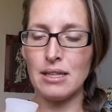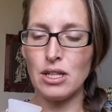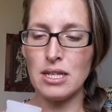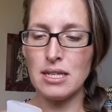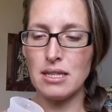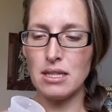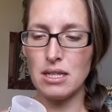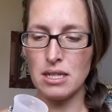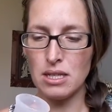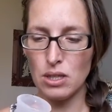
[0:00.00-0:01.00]
just
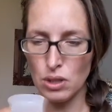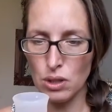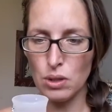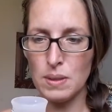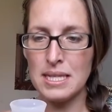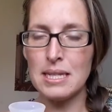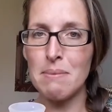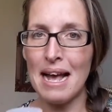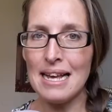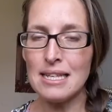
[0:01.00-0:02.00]
twist the
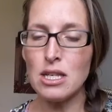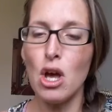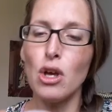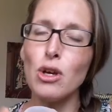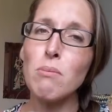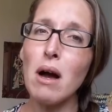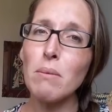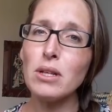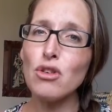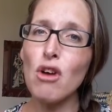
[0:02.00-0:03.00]
base. You
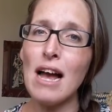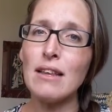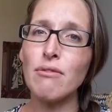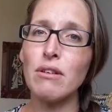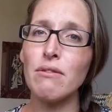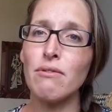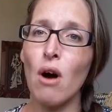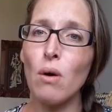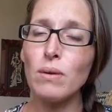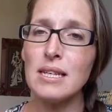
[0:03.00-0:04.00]
might want to try a different
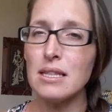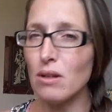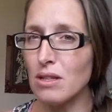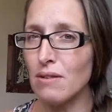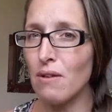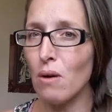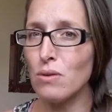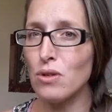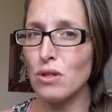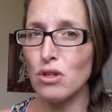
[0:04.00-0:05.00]
fold. There's lots of
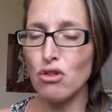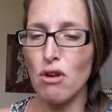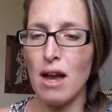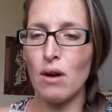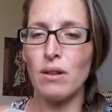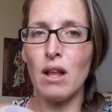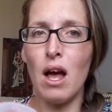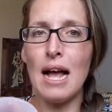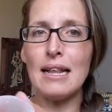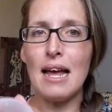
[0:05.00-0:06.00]
folds you can try
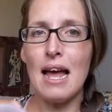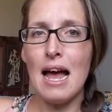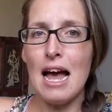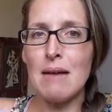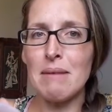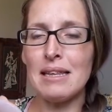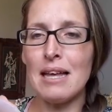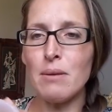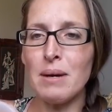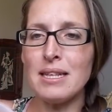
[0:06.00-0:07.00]
online.
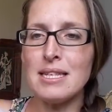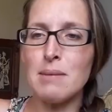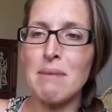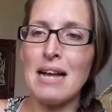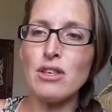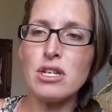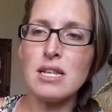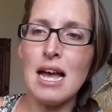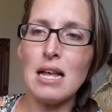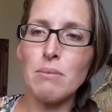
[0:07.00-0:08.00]
Another one is the
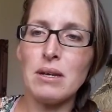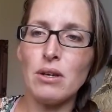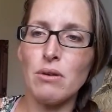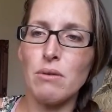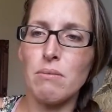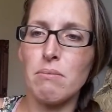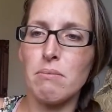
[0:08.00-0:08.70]
punch down, where you